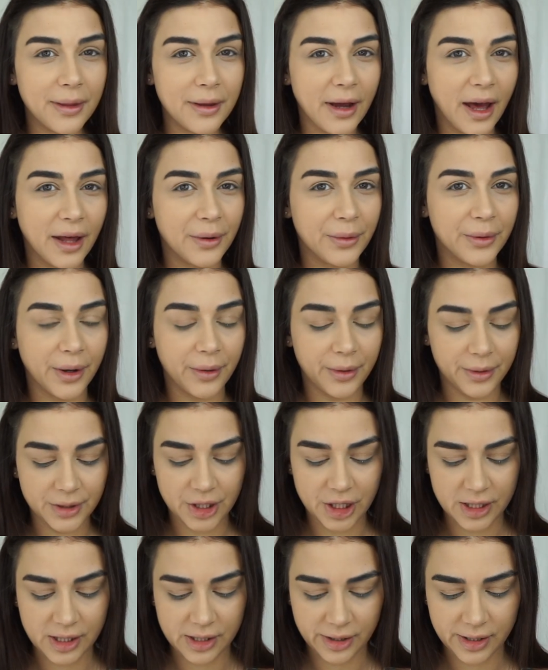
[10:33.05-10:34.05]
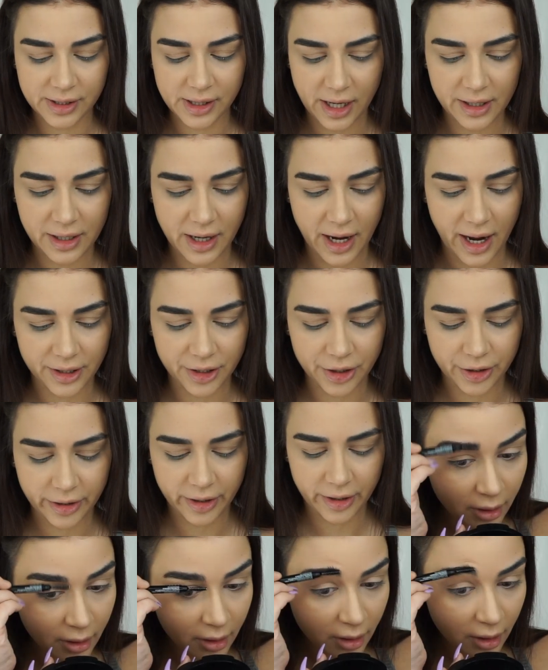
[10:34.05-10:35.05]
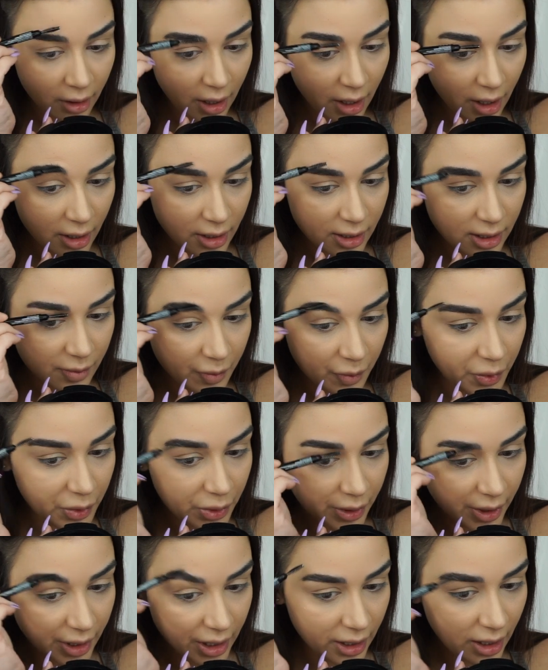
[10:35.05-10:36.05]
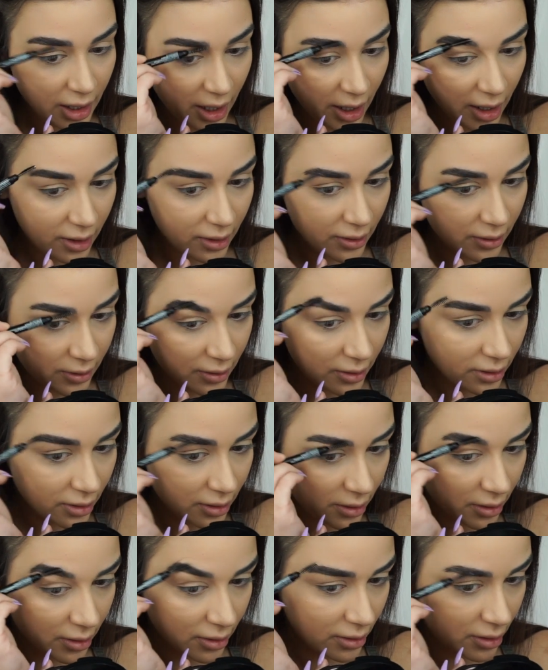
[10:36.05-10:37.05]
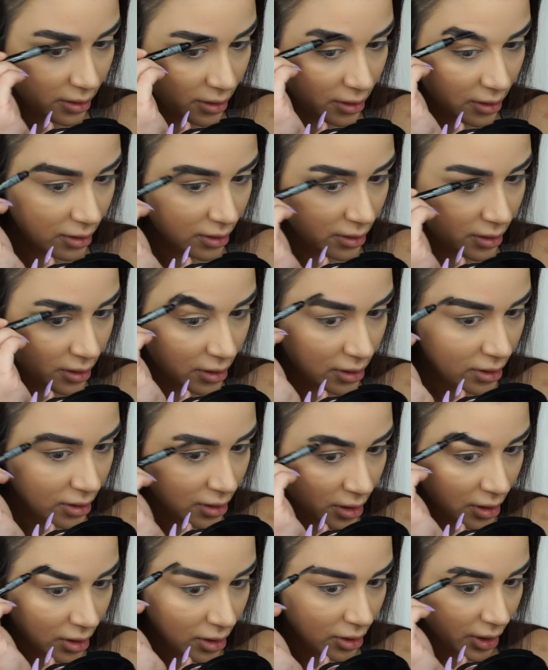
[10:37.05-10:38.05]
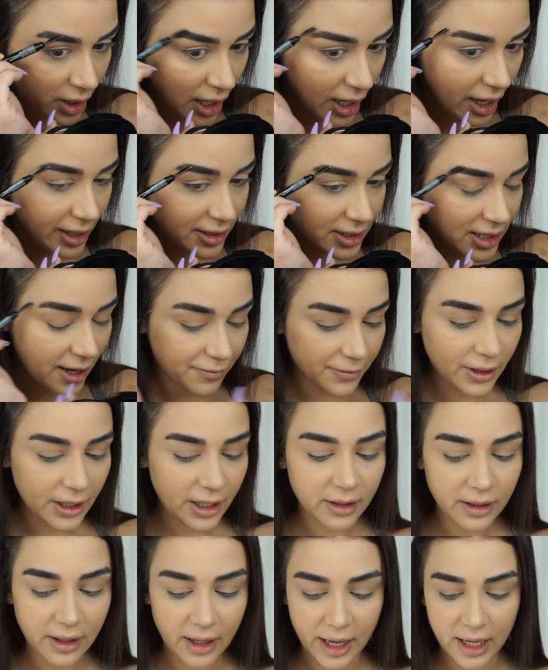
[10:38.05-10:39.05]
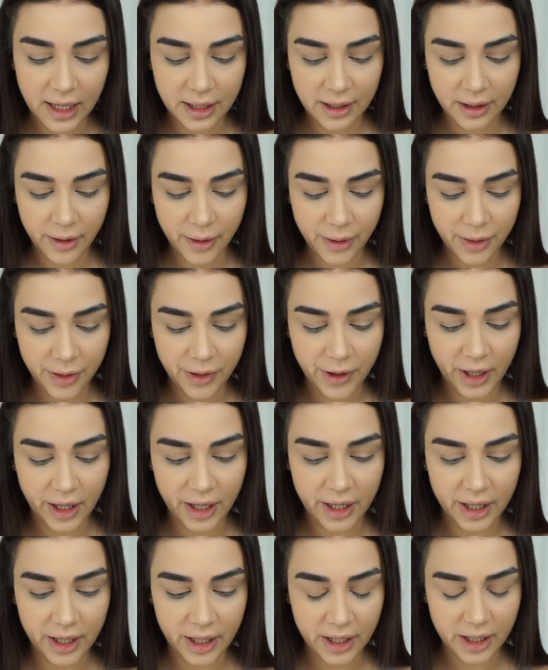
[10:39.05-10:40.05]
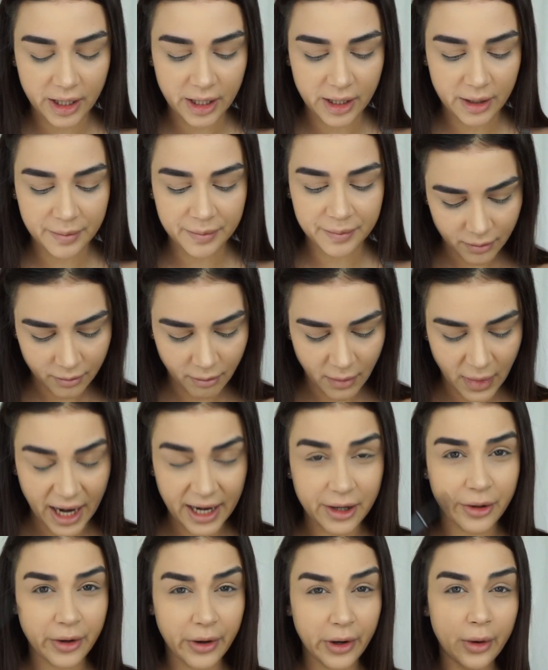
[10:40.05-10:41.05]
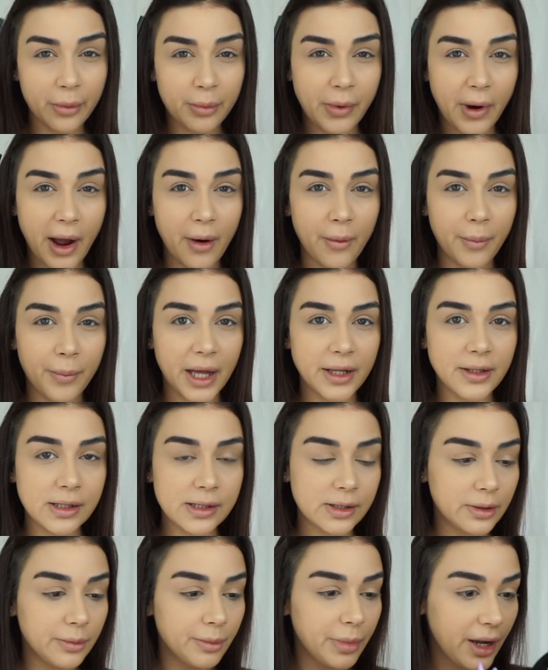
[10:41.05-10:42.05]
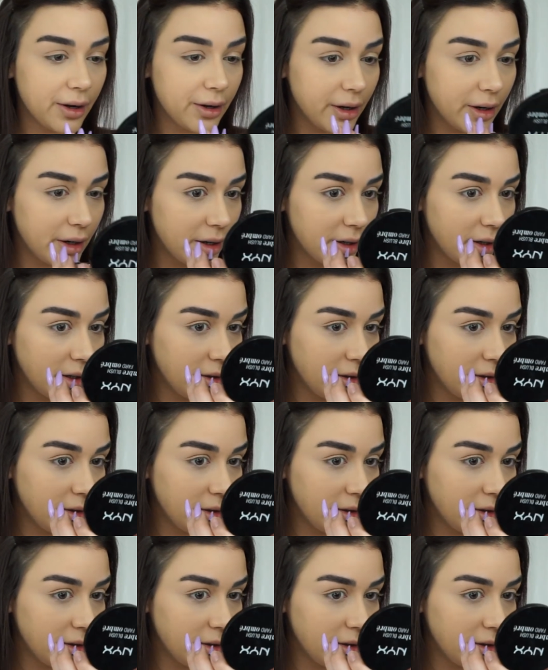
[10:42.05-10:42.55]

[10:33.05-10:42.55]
I don't know, it just looks unnatural. Okay, spoolie out. Okay, I definitely like the micro brow pencil better.